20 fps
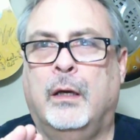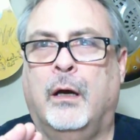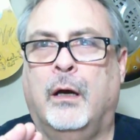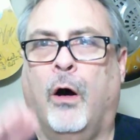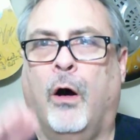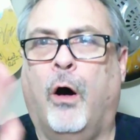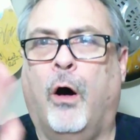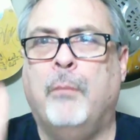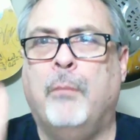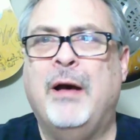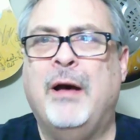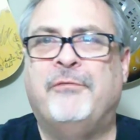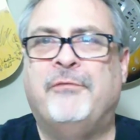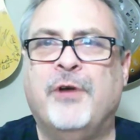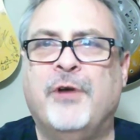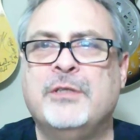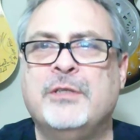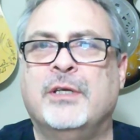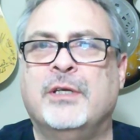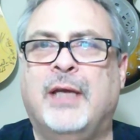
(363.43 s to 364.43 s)
All my
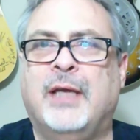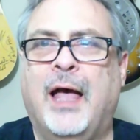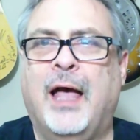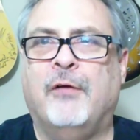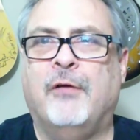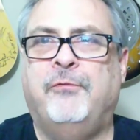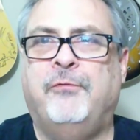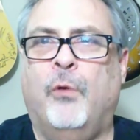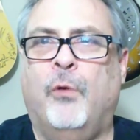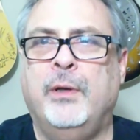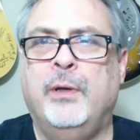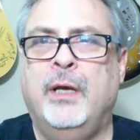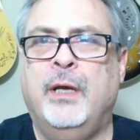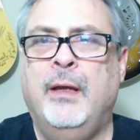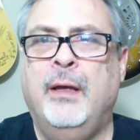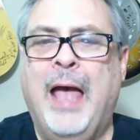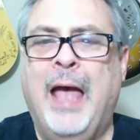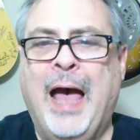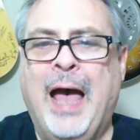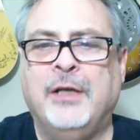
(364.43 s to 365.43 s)
friends in
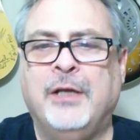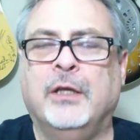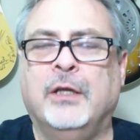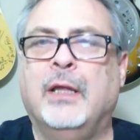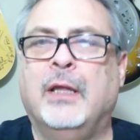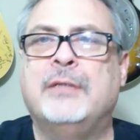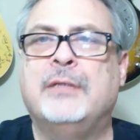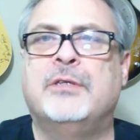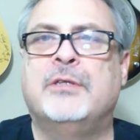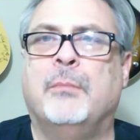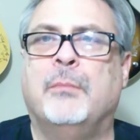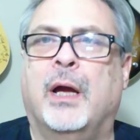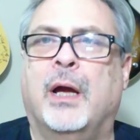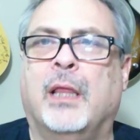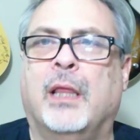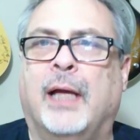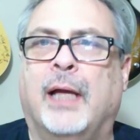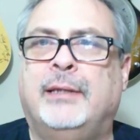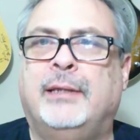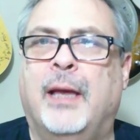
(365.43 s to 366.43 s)
California, how do you let somebody
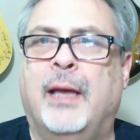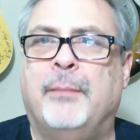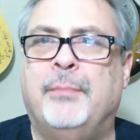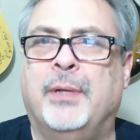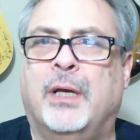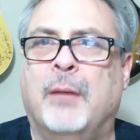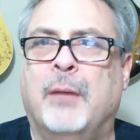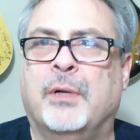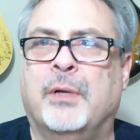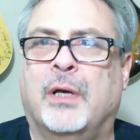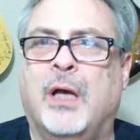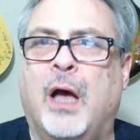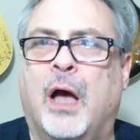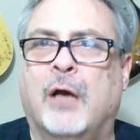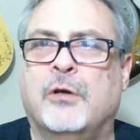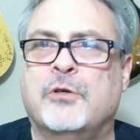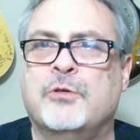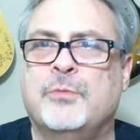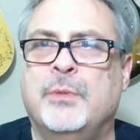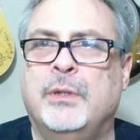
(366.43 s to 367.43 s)
like that become a
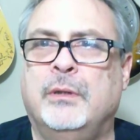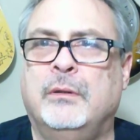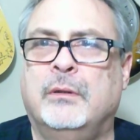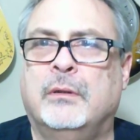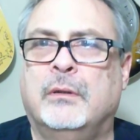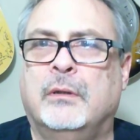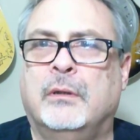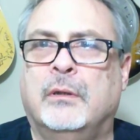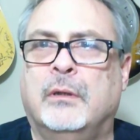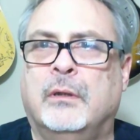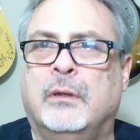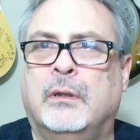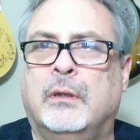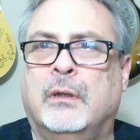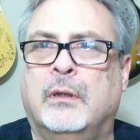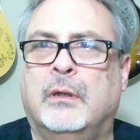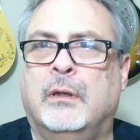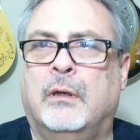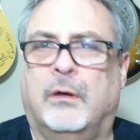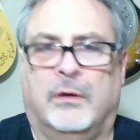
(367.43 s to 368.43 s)
congressman
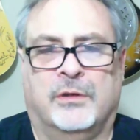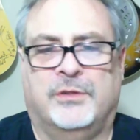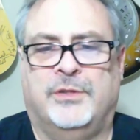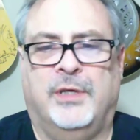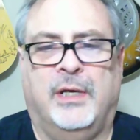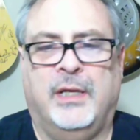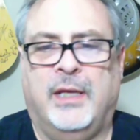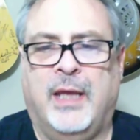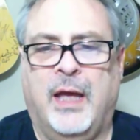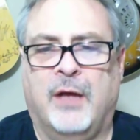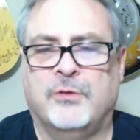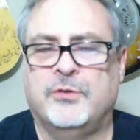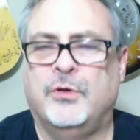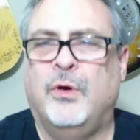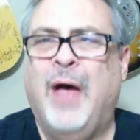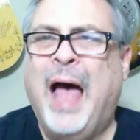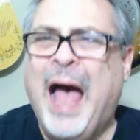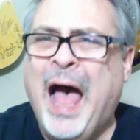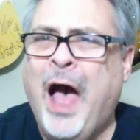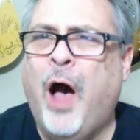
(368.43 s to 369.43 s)
or a city council?
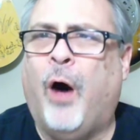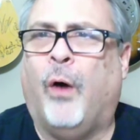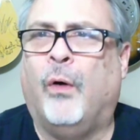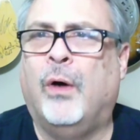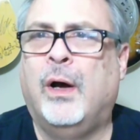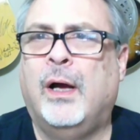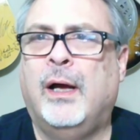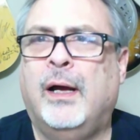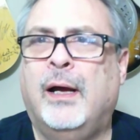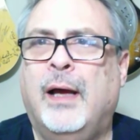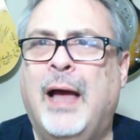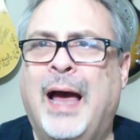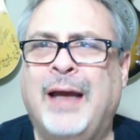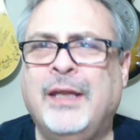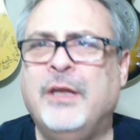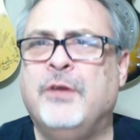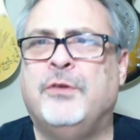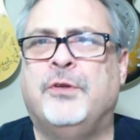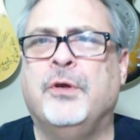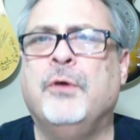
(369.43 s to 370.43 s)
How? How do
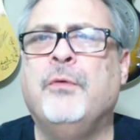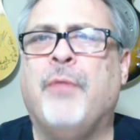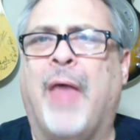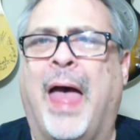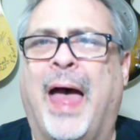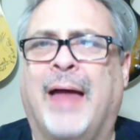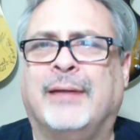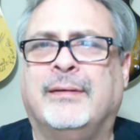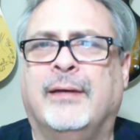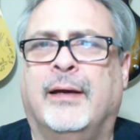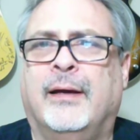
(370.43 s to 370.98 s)
you do that?